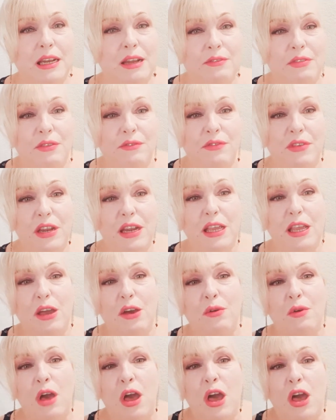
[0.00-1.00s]
of the
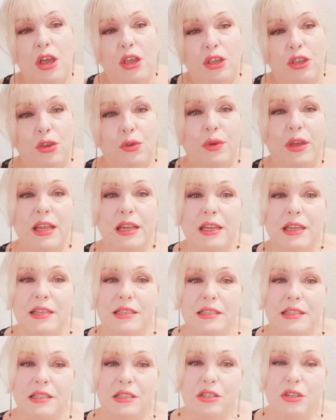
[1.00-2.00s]
video, you can
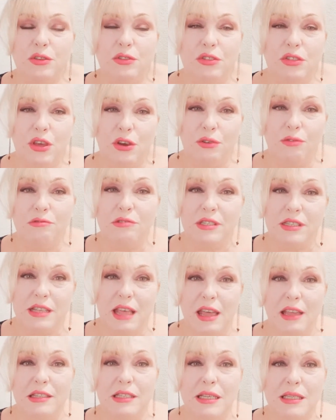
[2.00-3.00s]
listen to those
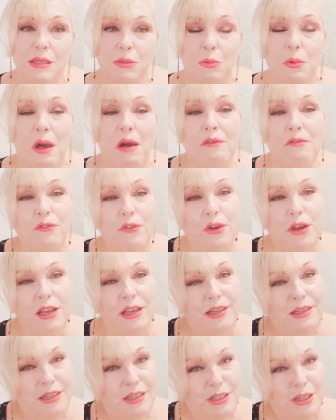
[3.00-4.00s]
signs as well for
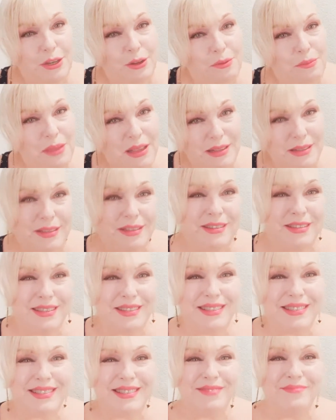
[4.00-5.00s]
additional
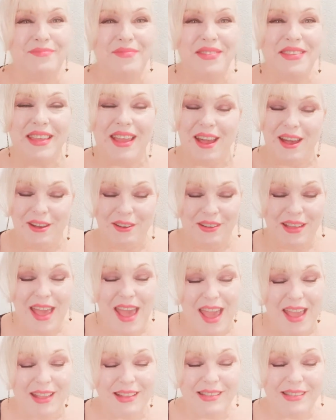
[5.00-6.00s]
messages.
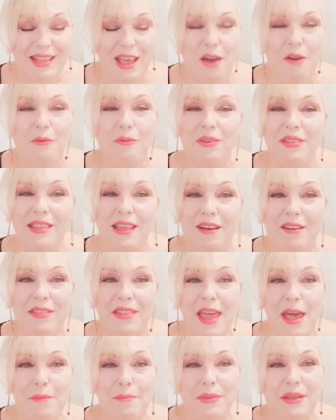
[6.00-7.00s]
Okay, so with all
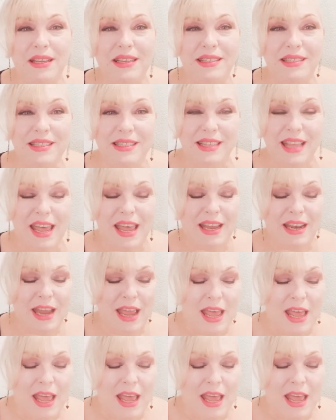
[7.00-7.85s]
that being said,